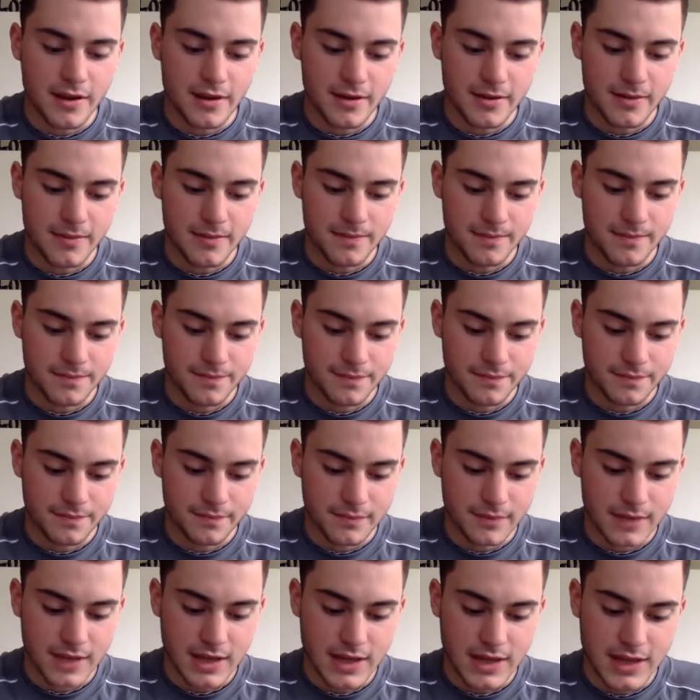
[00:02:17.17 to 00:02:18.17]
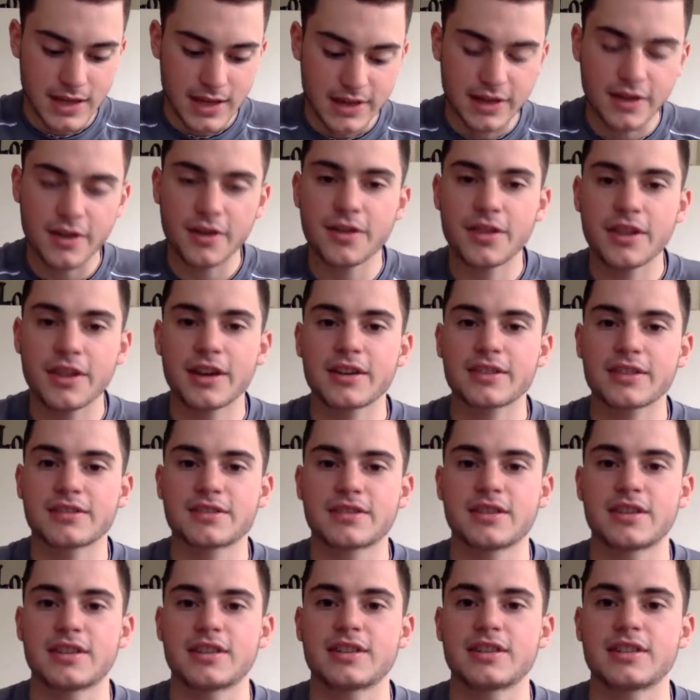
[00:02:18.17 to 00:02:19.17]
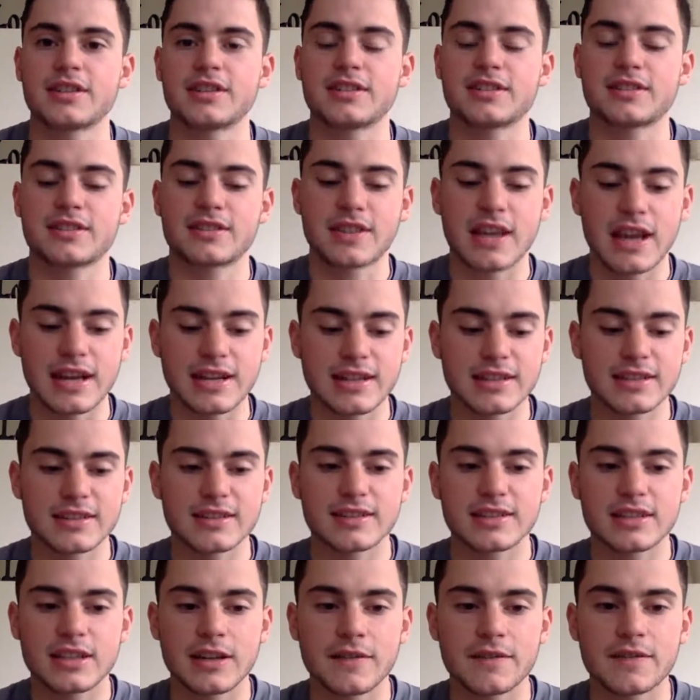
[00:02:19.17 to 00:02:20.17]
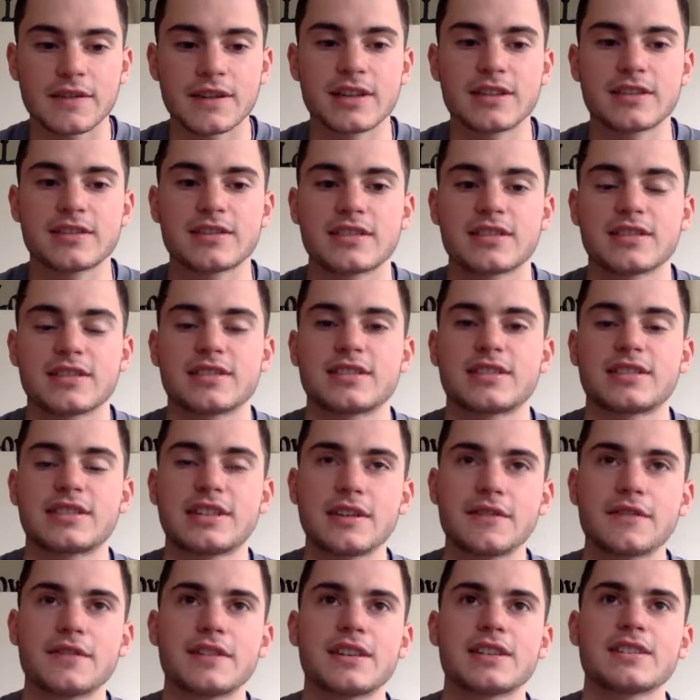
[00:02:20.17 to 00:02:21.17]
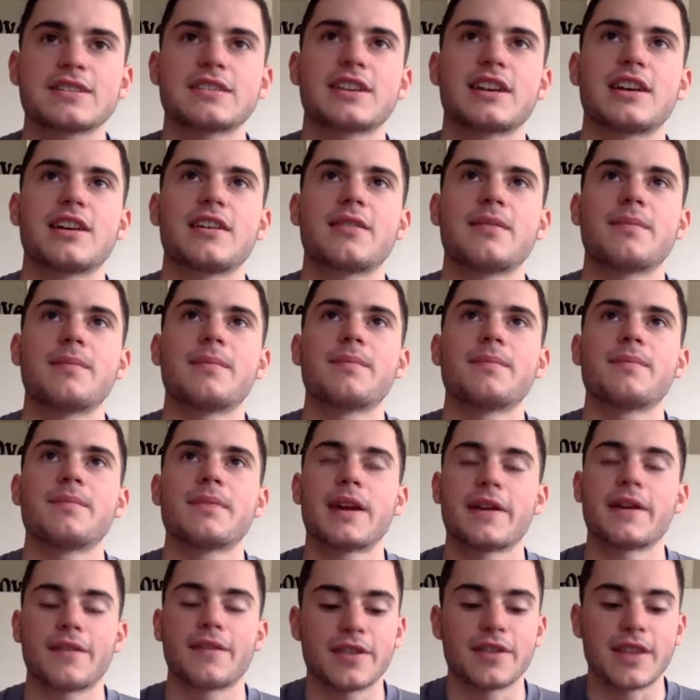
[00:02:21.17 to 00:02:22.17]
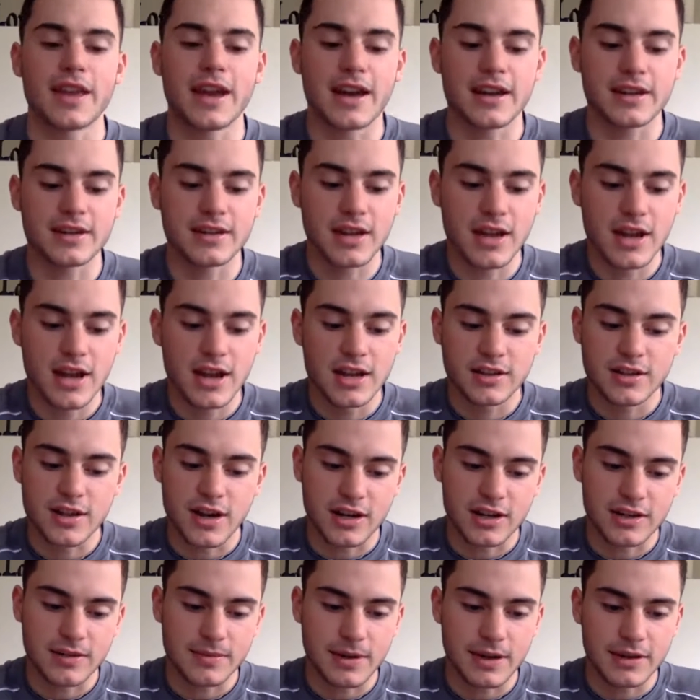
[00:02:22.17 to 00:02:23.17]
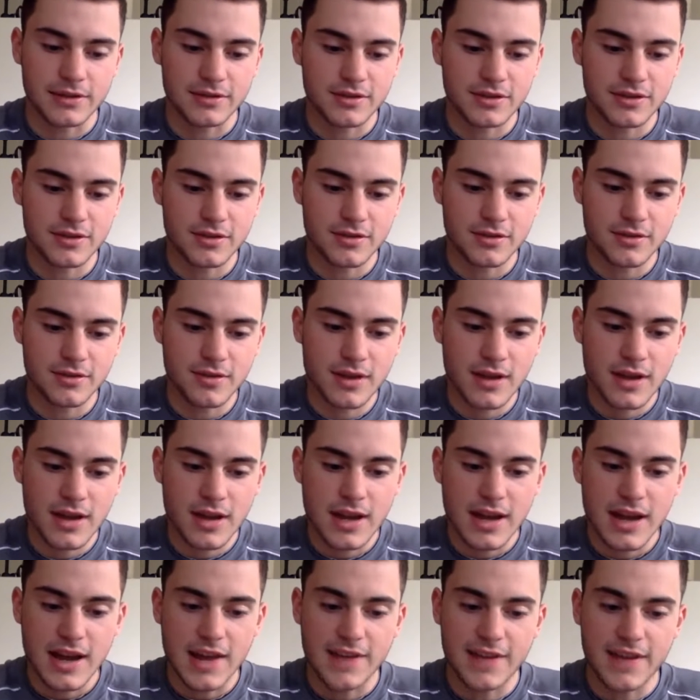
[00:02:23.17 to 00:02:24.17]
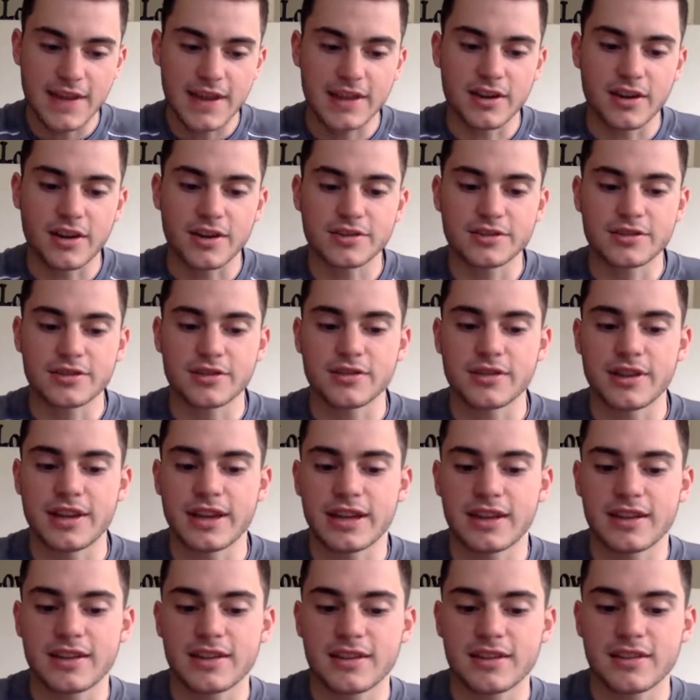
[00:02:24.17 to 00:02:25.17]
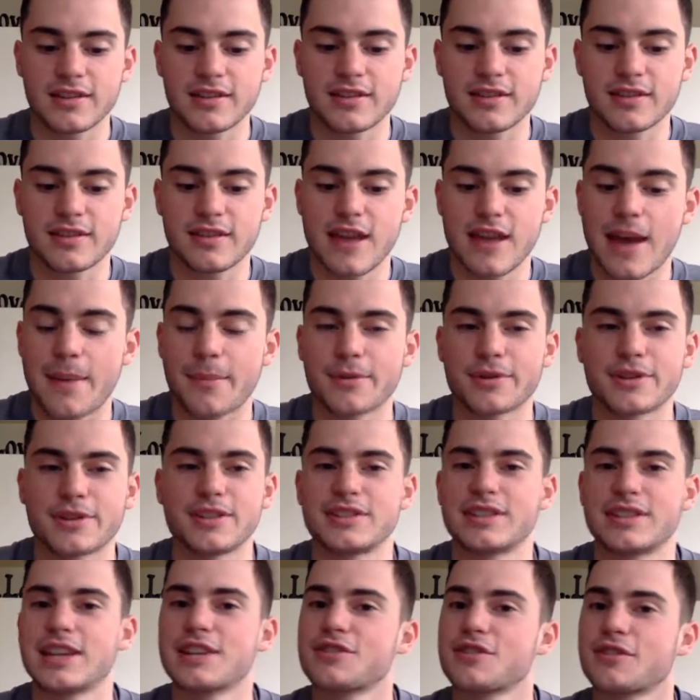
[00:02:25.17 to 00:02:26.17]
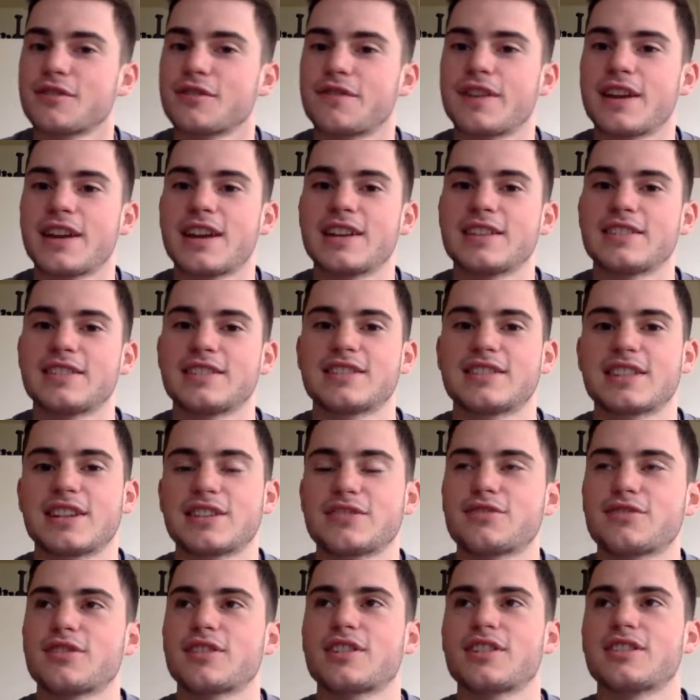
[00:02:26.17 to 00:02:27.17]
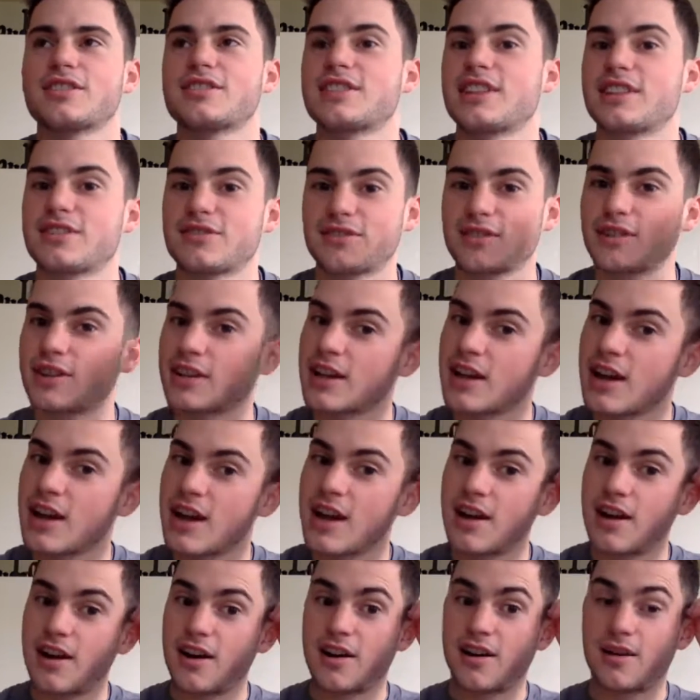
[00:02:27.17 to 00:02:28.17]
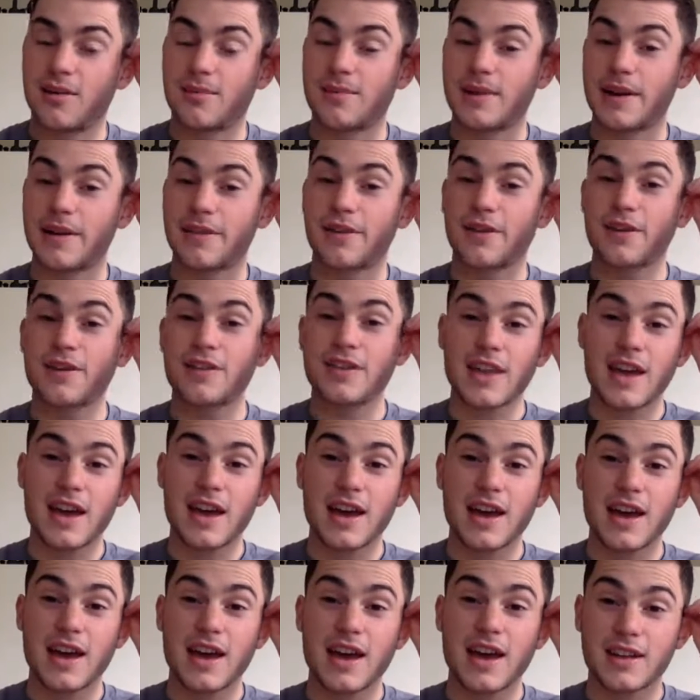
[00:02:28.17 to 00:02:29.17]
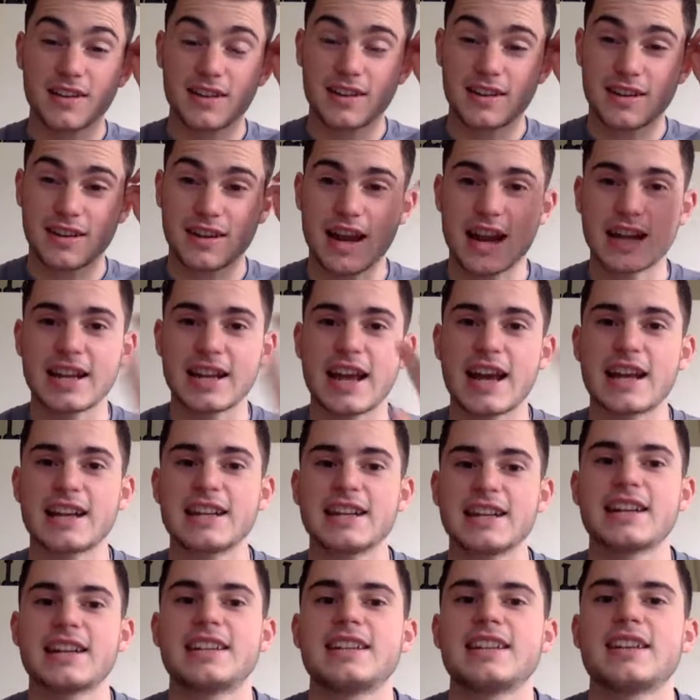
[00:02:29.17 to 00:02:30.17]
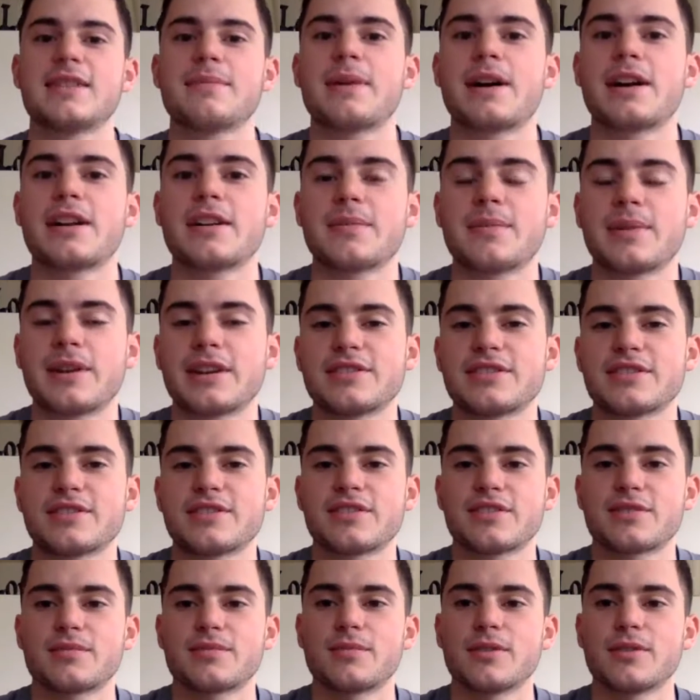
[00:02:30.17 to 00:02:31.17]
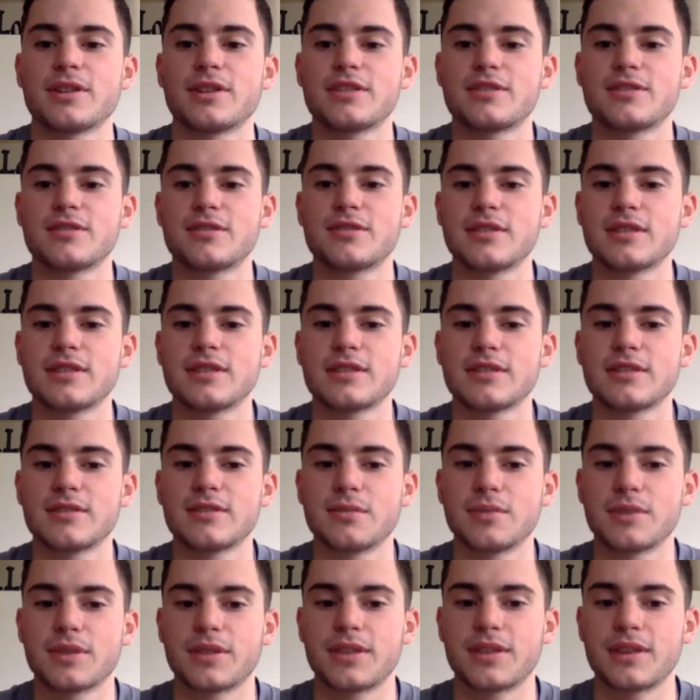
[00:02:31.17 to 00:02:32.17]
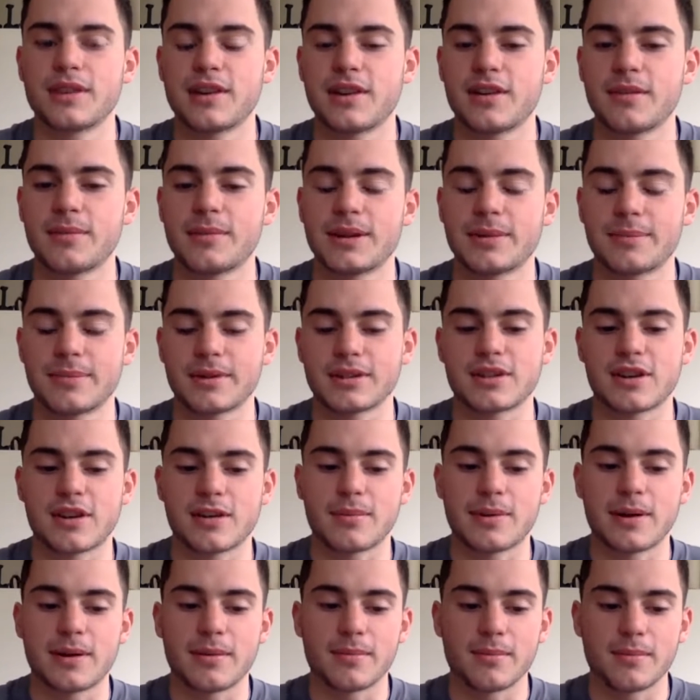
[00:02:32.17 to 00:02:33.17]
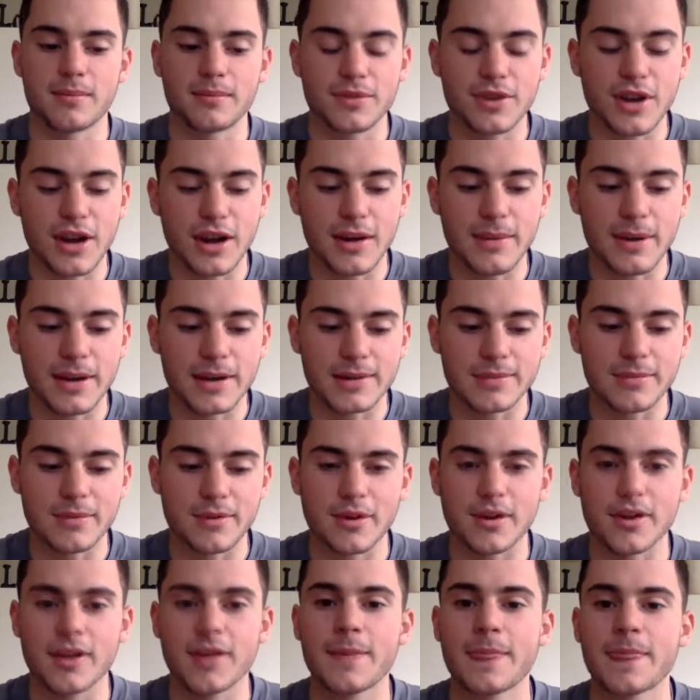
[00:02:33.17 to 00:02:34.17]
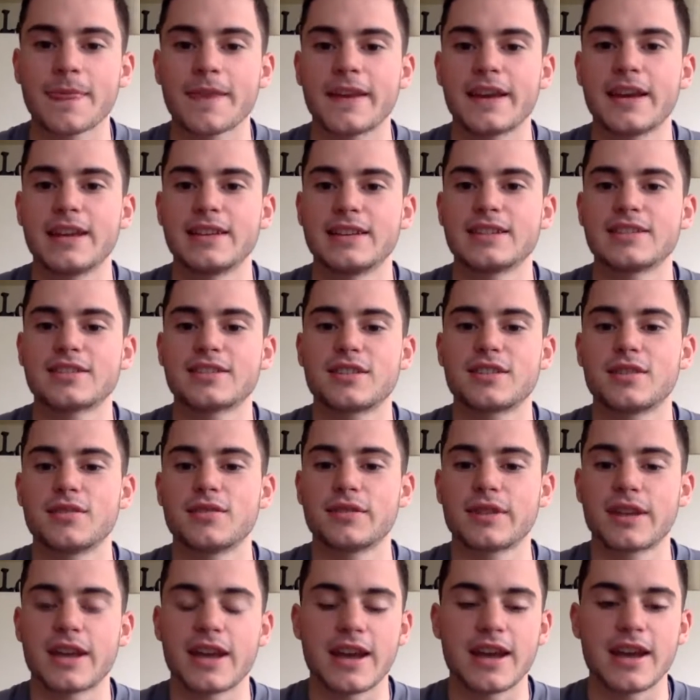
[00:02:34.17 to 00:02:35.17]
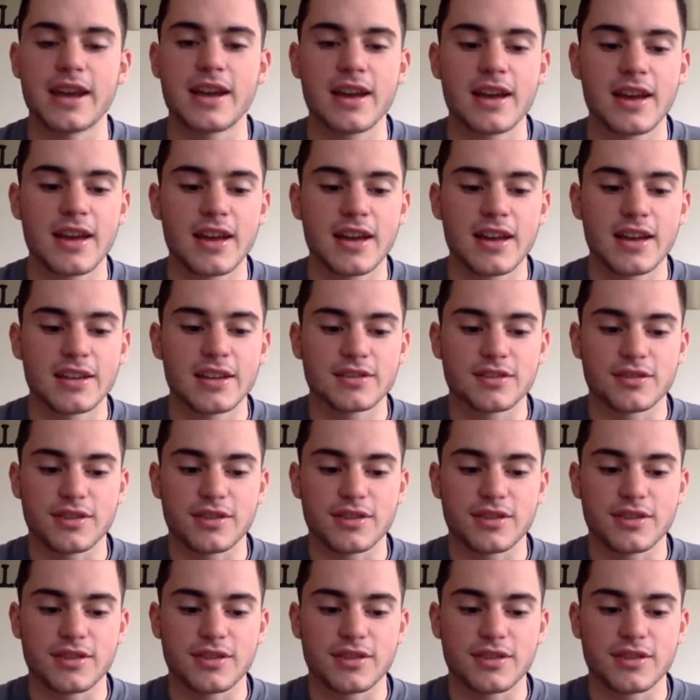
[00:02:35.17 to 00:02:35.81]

And then another thing is the tendon stiffness. I've heard that talked about too. And then also like amortization phase, eccentric, concentric. I've heard that, kind of had an idea about it, but I just looked more into it and I'm going to talk about it more in this Q&A.